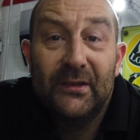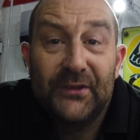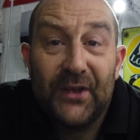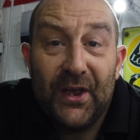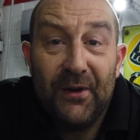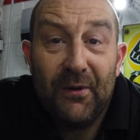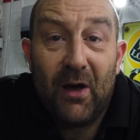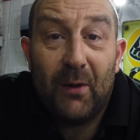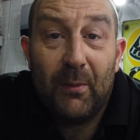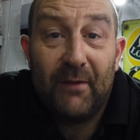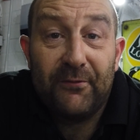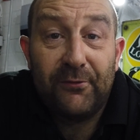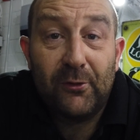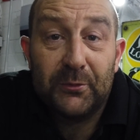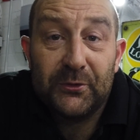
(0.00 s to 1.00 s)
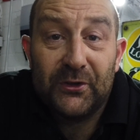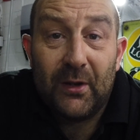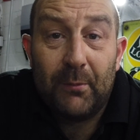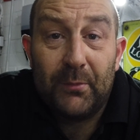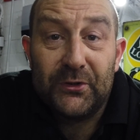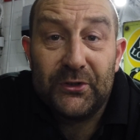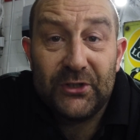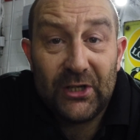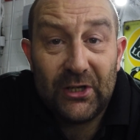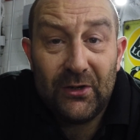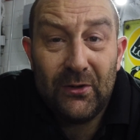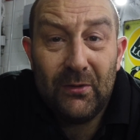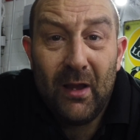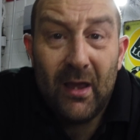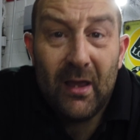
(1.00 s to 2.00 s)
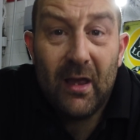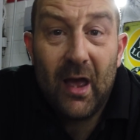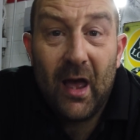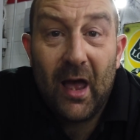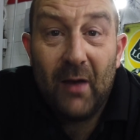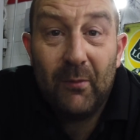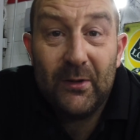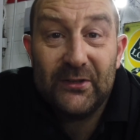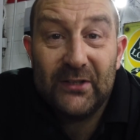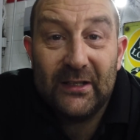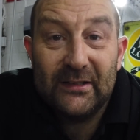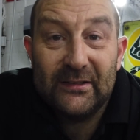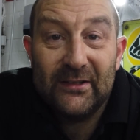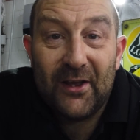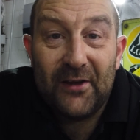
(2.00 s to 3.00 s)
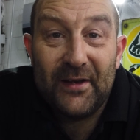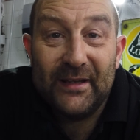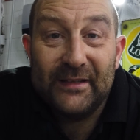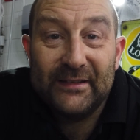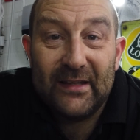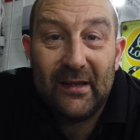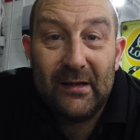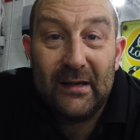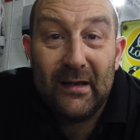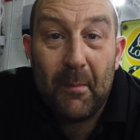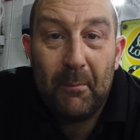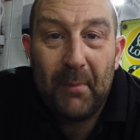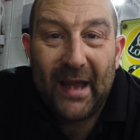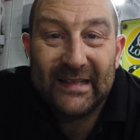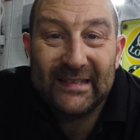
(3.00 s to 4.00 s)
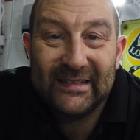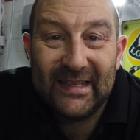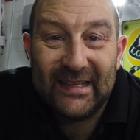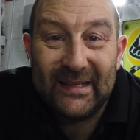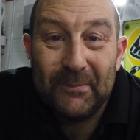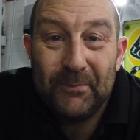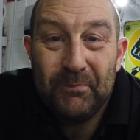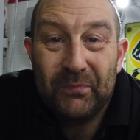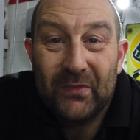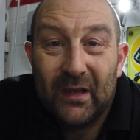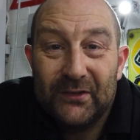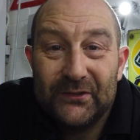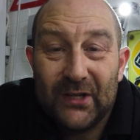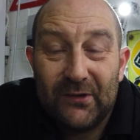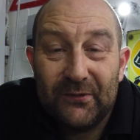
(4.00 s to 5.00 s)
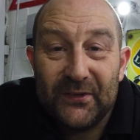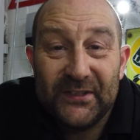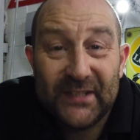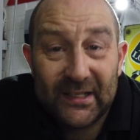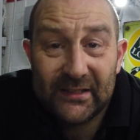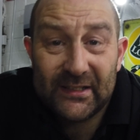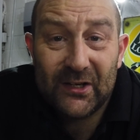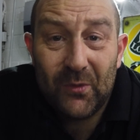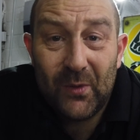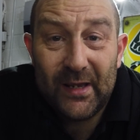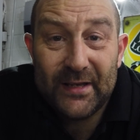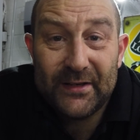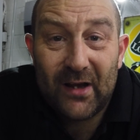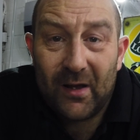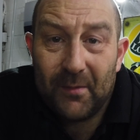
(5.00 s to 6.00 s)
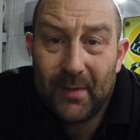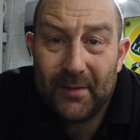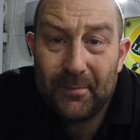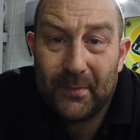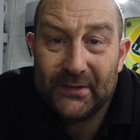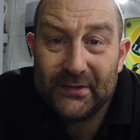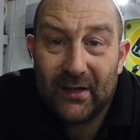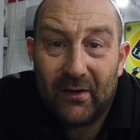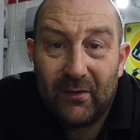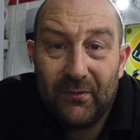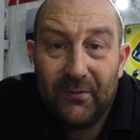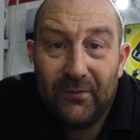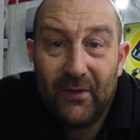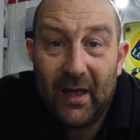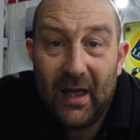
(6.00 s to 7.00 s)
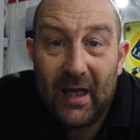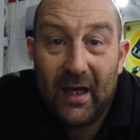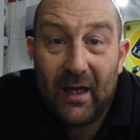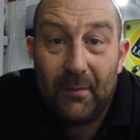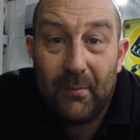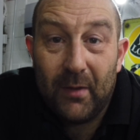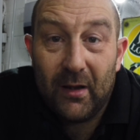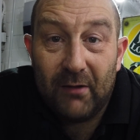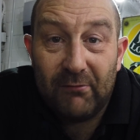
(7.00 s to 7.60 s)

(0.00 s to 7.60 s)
so I went for option number 2, which is known as the bag seat. So for 60 quid I made myself a